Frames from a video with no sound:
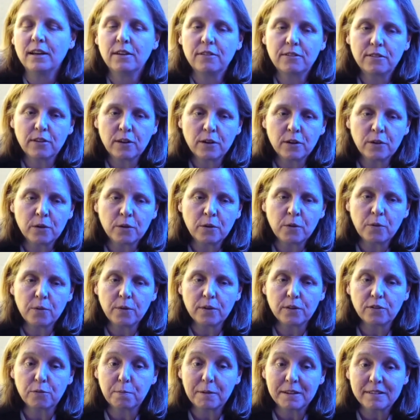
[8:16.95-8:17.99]

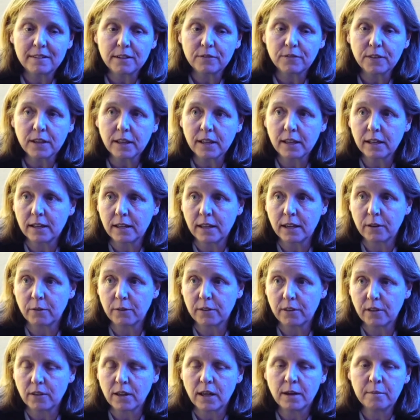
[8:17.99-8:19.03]
So specifically like
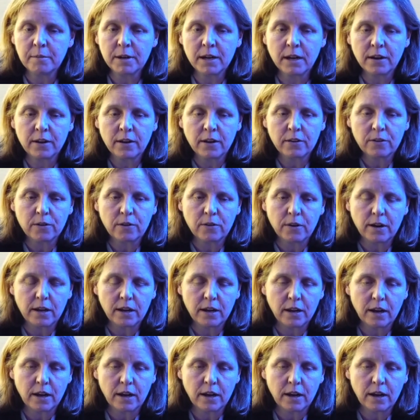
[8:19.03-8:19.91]
with climate and other,